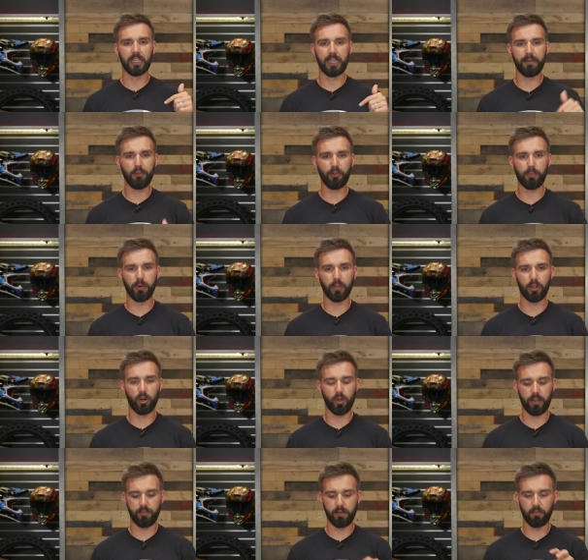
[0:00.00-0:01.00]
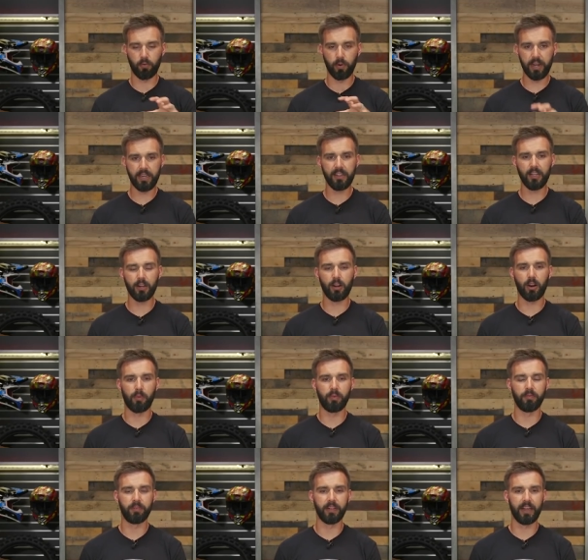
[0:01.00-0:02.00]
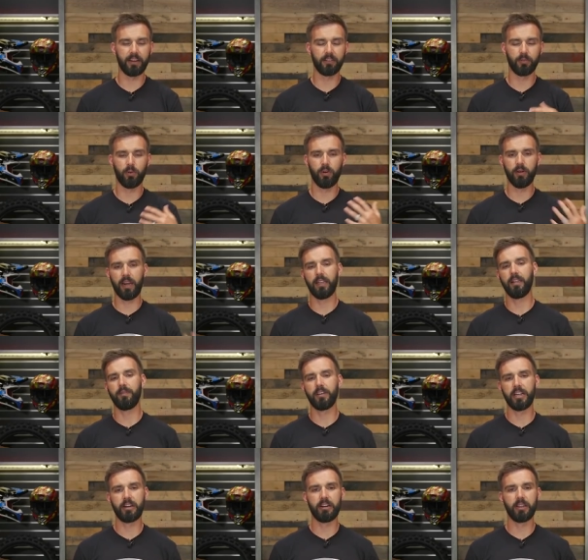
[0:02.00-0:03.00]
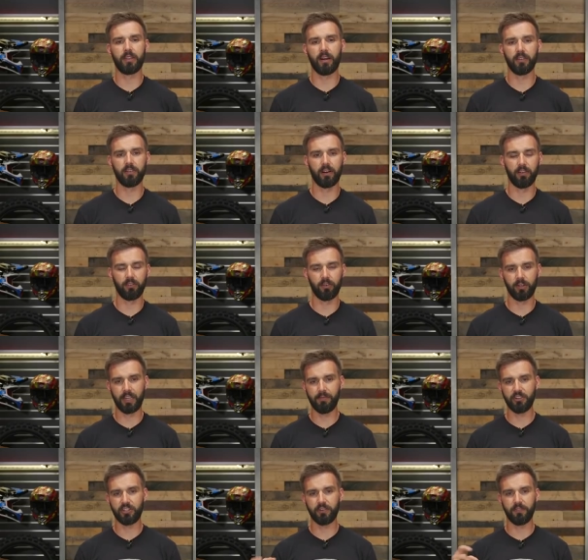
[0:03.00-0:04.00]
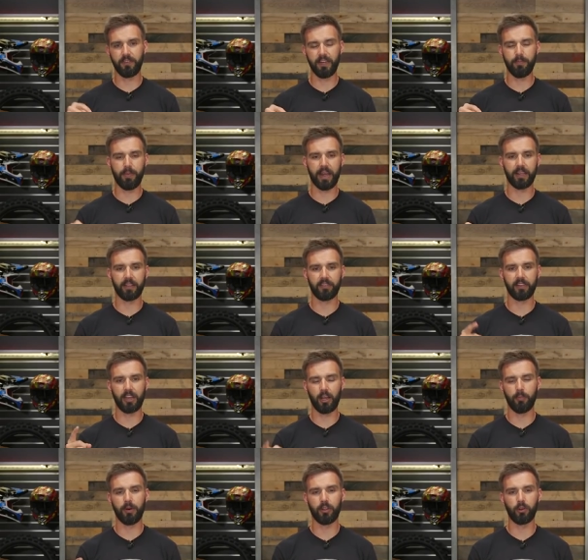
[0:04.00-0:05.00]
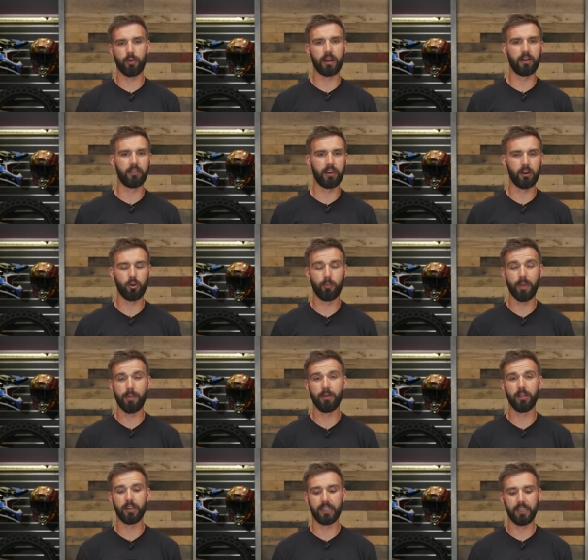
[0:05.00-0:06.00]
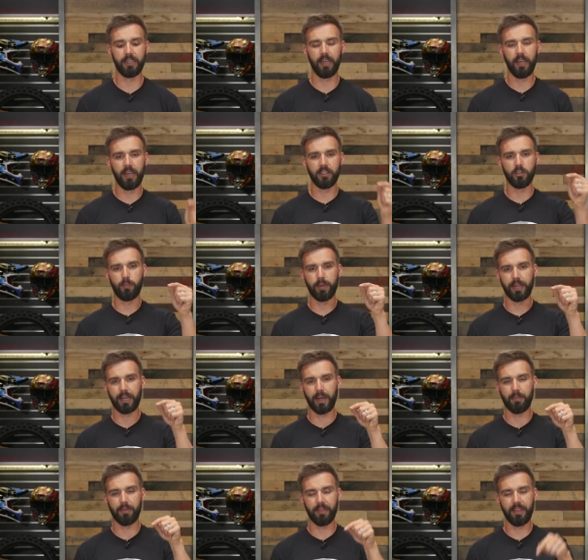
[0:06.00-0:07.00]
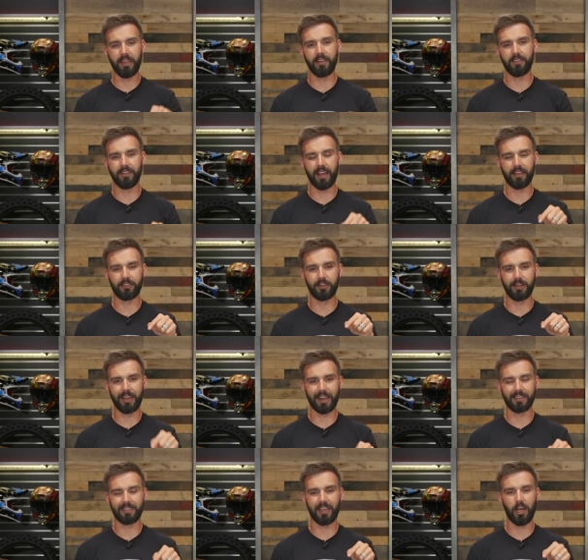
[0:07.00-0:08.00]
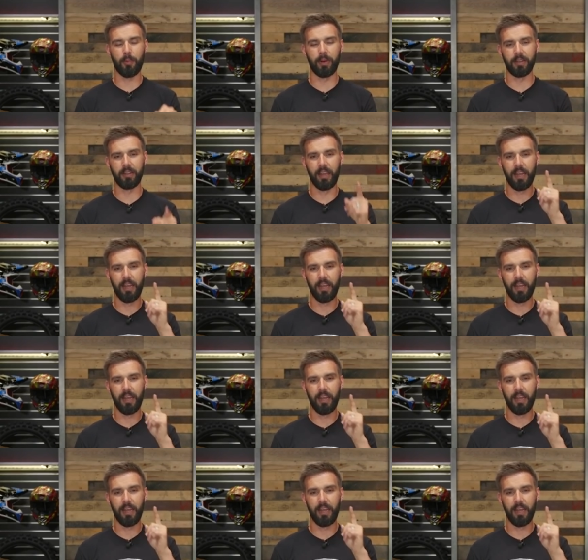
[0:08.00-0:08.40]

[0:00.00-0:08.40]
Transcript: leave those below. If you've ridden in the Carbon Flex, well, I'd love to hear your thoughts on it. So give us your feedback. That's gonna help other riders out who may be looking to pick up this as their next helmet.